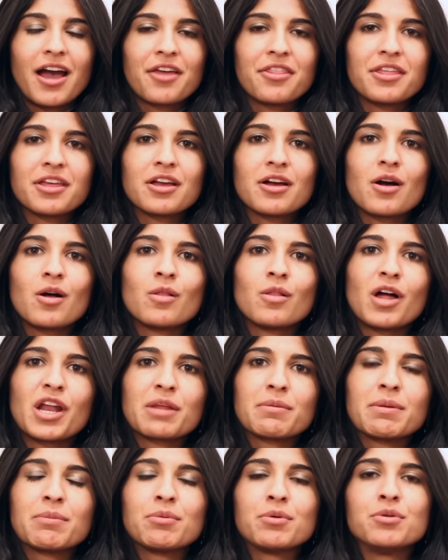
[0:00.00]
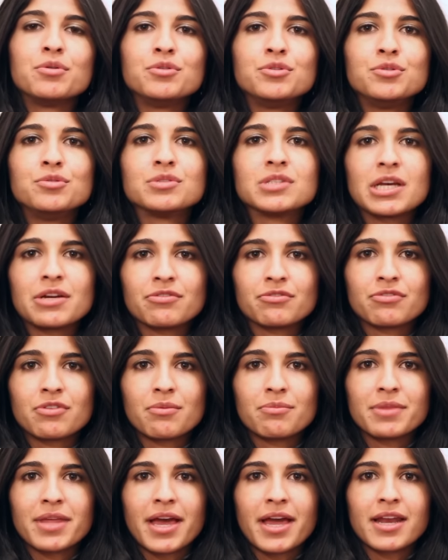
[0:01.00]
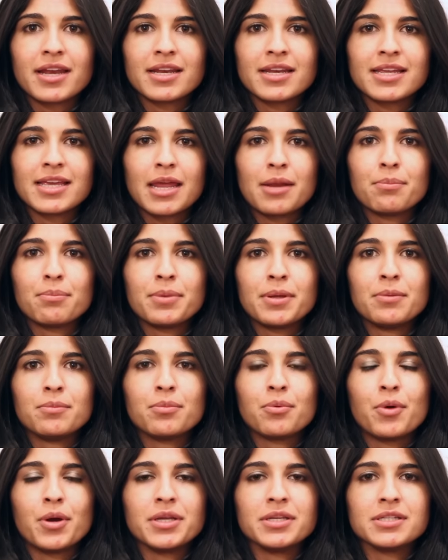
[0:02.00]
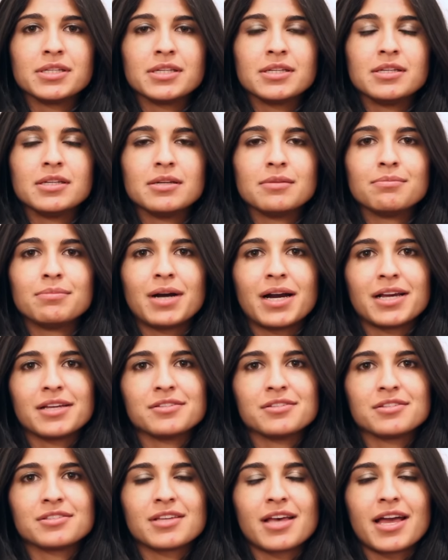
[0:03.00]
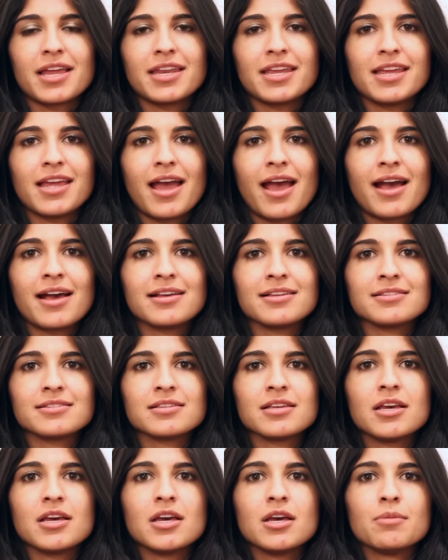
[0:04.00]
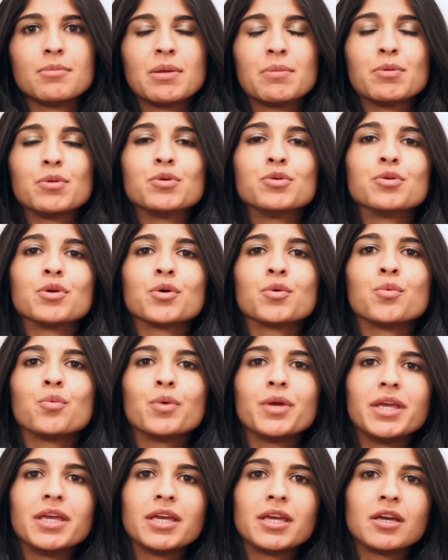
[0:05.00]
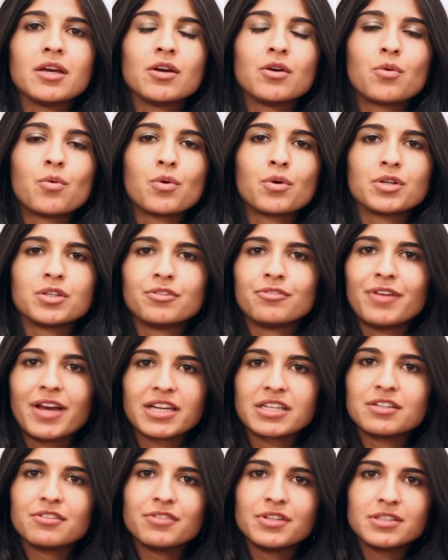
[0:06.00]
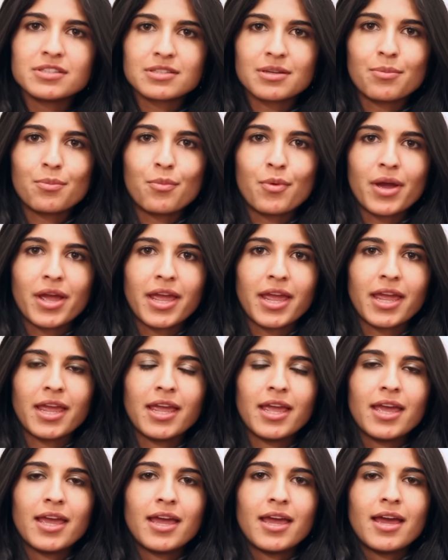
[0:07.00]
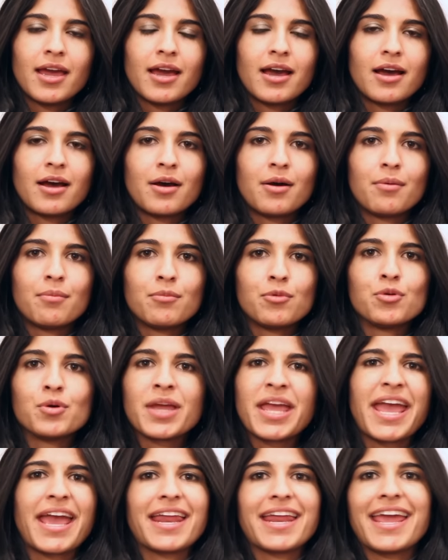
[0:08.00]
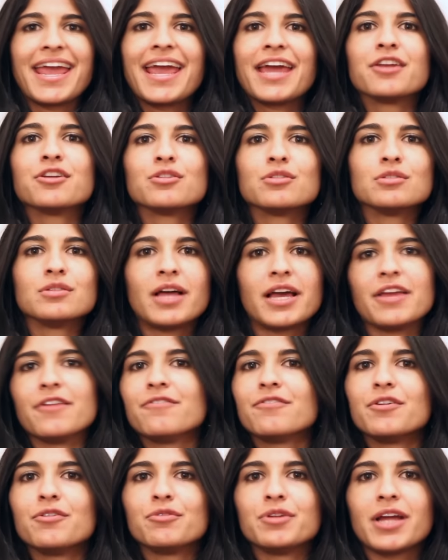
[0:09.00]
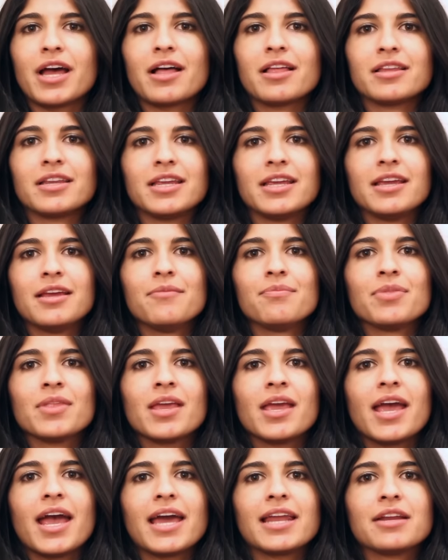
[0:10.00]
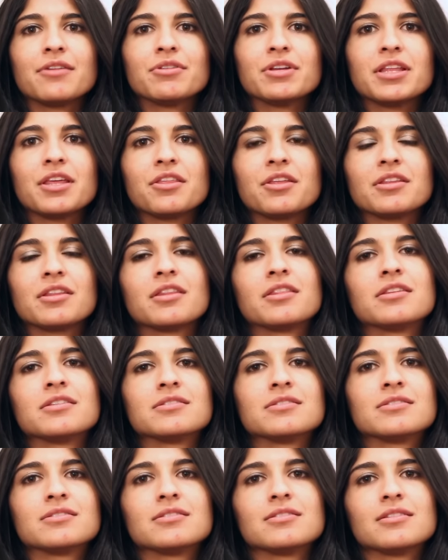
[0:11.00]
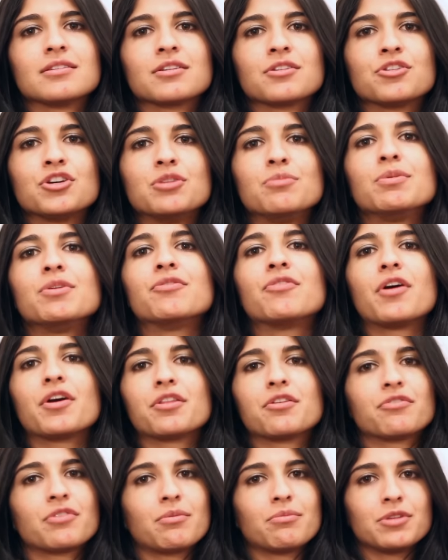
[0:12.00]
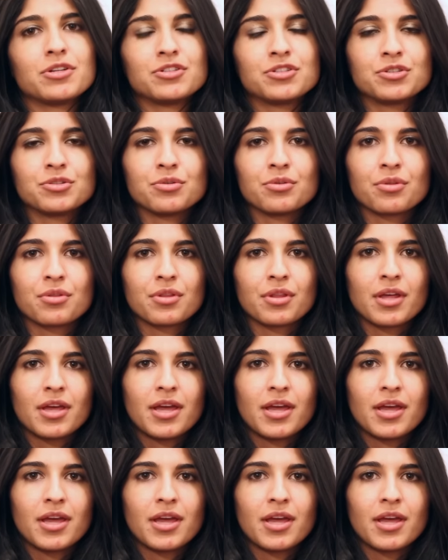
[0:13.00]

I think a lot of people who do suffer from that get pinpointed by society as people who are weak or defective in some way, who can't handle life in reality. And I really think that this couldn't be farther from the truth.